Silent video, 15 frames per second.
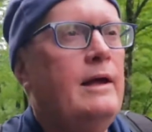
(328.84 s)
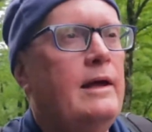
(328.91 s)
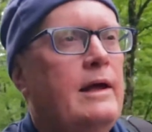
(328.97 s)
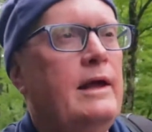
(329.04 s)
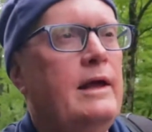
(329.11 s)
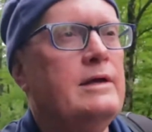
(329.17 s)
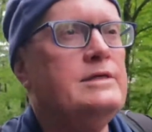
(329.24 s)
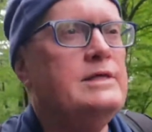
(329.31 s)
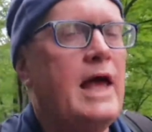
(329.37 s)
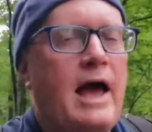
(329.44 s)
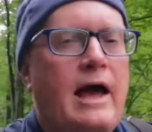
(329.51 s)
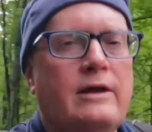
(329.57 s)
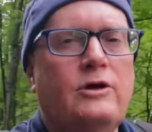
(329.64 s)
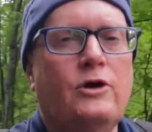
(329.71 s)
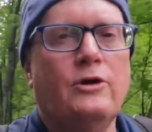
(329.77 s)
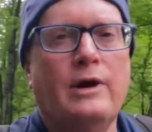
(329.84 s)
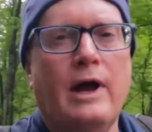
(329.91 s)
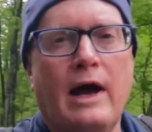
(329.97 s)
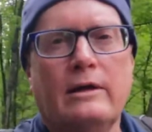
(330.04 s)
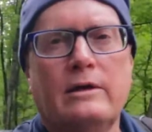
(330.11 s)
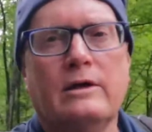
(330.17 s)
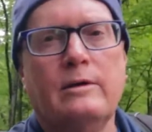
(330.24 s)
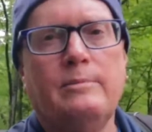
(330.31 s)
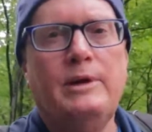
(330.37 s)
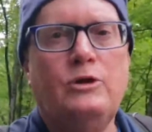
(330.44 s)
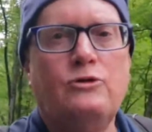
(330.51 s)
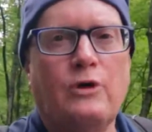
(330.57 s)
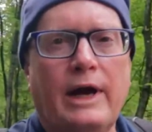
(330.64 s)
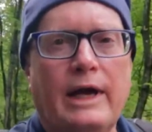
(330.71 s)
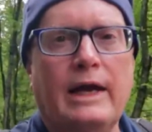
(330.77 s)
is that you're not going to be
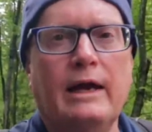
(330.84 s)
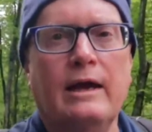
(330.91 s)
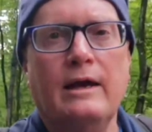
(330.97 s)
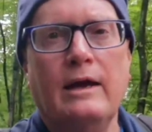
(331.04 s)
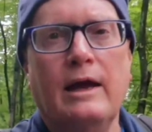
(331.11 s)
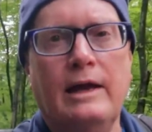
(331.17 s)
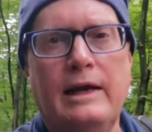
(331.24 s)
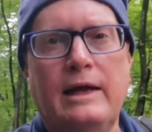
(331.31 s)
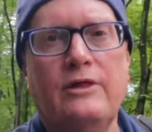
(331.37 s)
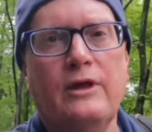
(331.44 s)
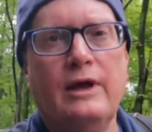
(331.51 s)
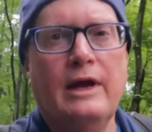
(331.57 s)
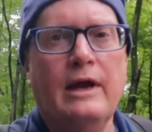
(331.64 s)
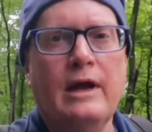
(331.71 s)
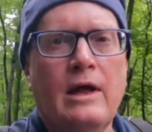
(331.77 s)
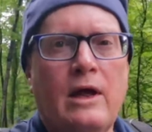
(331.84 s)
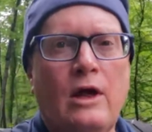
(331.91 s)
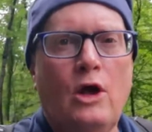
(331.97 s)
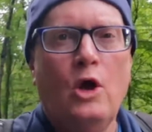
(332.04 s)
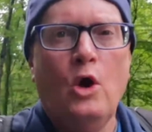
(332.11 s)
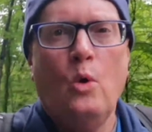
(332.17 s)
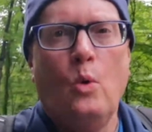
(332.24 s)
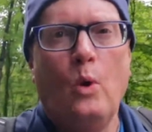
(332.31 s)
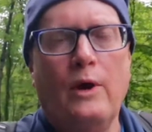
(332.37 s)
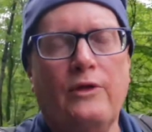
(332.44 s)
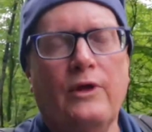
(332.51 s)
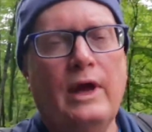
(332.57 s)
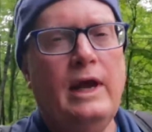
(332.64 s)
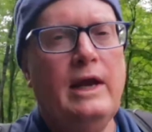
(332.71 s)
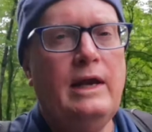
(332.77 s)
drinking anything
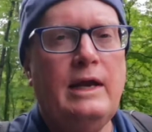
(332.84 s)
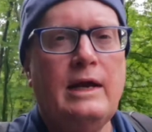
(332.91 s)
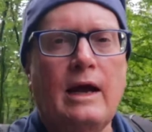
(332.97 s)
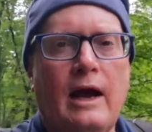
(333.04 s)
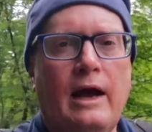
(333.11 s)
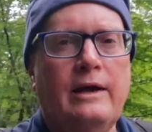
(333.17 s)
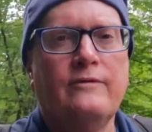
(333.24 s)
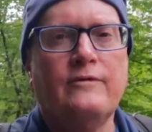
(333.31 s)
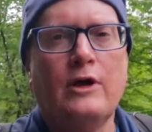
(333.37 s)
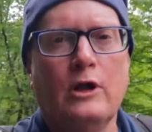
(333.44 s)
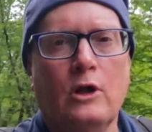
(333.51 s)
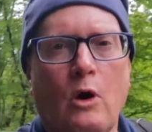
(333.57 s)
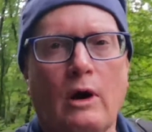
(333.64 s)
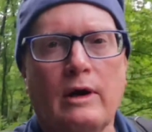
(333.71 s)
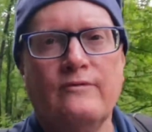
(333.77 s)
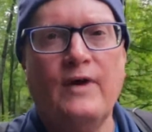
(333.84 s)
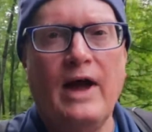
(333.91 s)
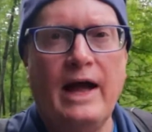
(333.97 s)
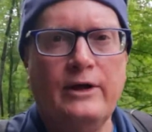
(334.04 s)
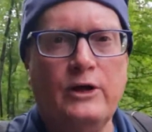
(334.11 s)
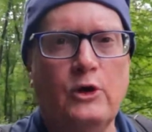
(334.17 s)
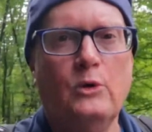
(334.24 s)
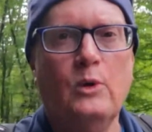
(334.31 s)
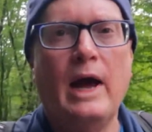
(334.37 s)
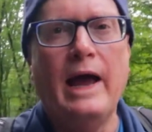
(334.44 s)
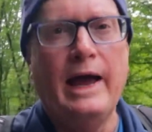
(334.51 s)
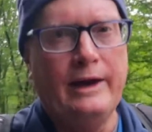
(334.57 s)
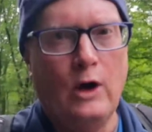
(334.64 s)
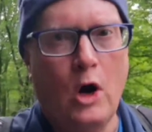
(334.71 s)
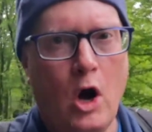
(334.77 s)
with any kind of caloric value
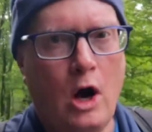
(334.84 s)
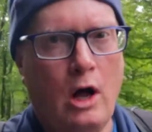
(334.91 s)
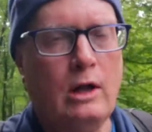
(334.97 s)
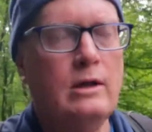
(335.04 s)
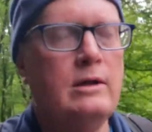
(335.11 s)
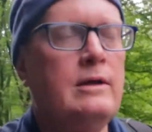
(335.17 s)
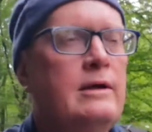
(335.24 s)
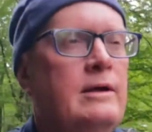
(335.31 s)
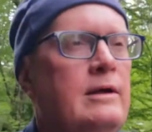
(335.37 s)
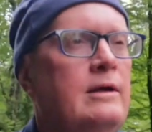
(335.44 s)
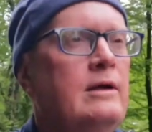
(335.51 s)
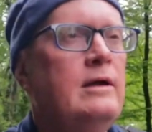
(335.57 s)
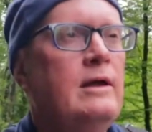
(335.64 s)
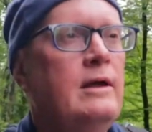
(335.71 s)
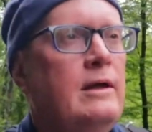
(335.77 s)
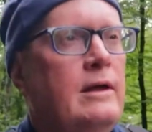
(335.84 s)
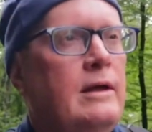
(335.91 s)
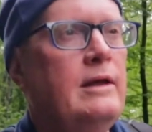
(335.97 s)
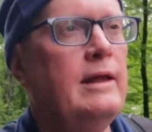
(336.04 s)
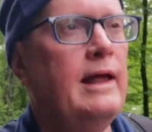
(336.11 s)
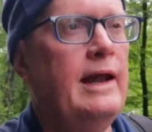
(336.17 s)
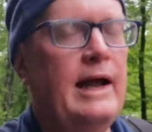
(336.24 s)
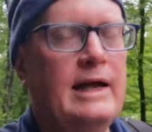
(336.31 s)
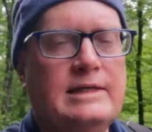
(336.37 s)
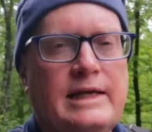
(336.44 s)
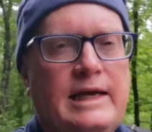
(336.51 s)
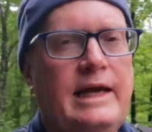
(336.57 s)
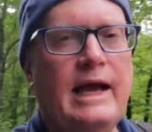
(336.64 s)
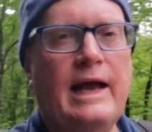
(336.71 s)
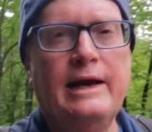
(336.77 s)
at all that has
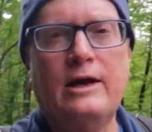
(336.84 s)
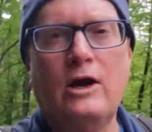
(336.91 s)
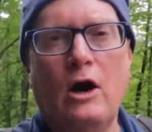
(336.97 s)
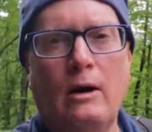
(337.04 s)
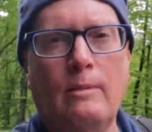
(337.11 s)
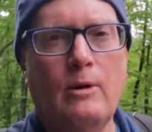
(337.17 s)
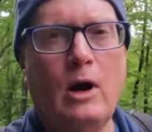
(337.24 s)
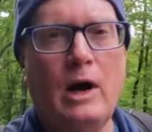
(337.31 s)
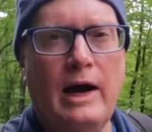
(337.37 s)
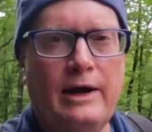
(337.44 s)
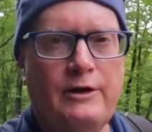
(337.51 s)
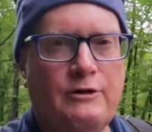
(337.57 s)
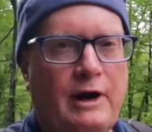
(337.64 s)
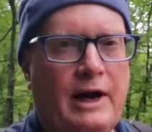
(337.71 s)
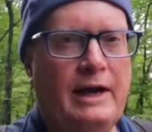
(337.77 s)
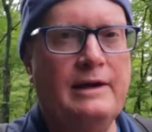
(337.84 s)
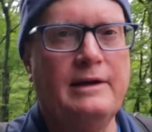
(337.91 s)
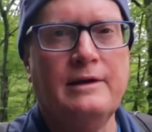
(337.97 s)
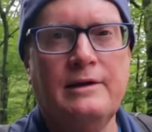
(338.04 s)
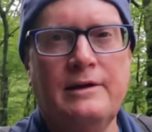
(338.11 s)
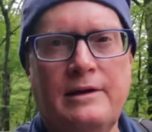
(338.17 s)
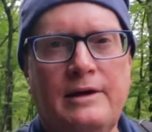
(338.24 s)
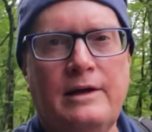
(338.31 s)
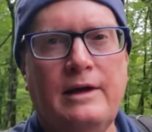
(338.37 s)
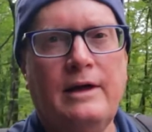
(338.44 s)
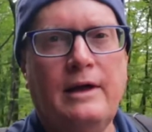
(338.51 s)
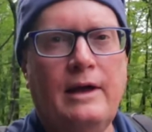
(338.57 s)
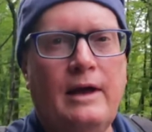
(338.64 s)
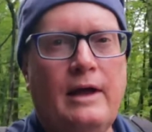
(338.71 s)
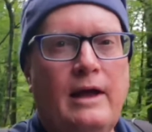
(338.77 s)
any kind of carbohydrate.
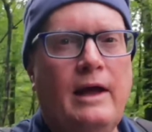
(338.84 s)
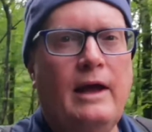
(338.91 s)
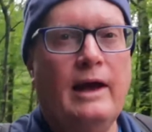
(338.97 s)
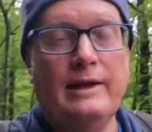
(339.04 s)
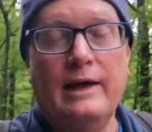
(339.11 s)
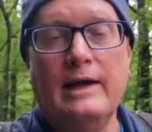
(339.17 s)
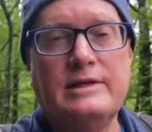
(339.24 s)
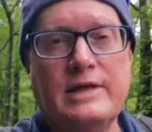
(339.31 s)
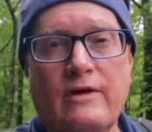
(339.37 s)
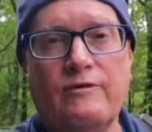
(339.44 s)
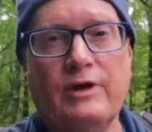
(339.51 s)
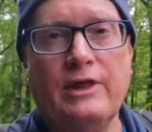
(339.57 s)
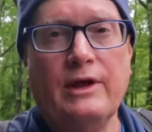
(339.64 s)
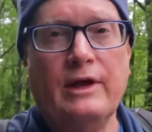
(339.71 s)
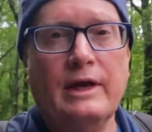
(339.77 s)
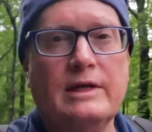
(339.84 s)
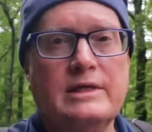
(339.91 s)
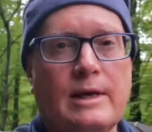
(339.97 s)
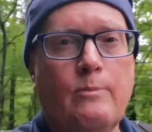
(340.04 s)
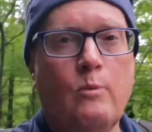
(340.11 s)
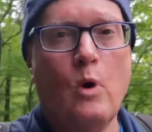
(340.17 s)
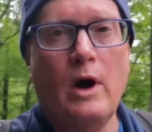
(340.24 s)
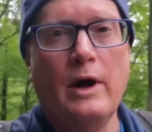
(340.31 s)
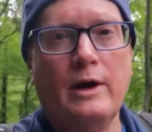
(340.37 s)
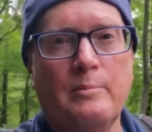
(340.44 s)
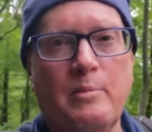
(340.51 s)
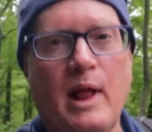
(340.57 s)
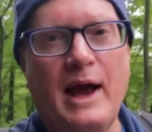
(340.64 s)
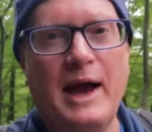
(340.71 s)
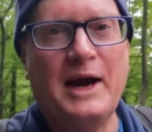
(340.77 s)
And that's everything except water,
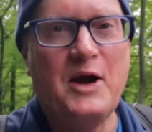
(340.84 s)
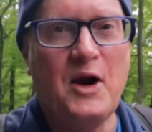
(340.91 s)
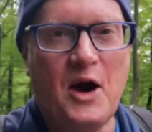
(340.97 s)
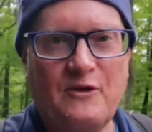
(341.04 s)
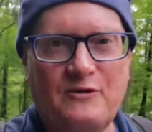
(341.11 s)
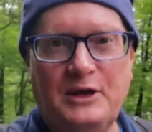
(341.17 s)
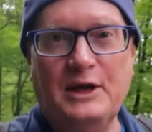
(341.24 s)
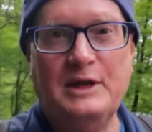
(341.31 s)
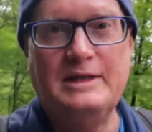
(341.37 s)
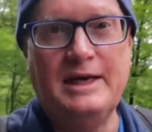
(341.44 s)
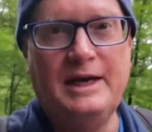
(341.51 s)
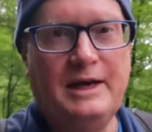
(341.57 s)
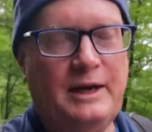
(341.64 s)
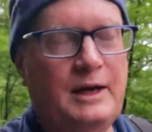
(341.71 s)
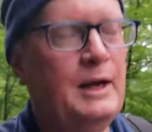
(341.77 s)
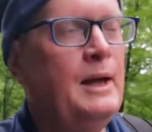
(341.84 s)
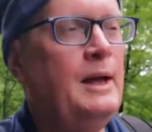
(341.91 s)
black coffee, and tea.